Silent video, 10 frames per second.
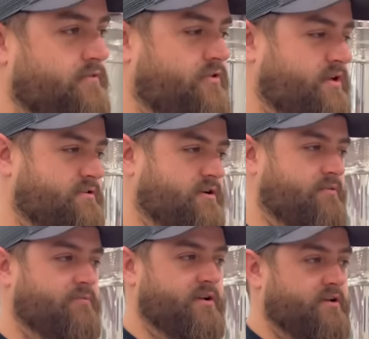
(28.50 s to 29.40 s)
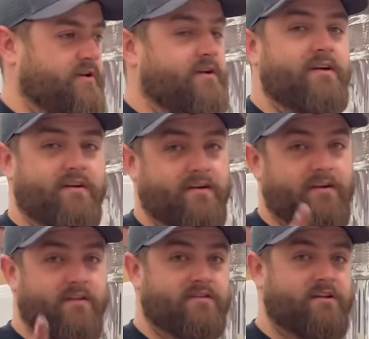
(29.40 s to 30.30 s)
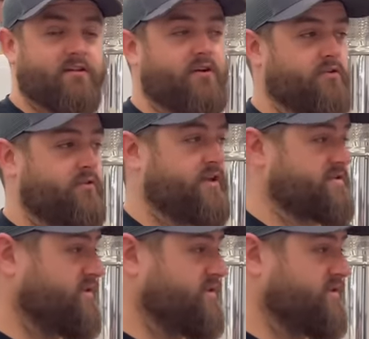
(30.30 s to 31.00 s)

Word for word: things on it. But it's got a long list. It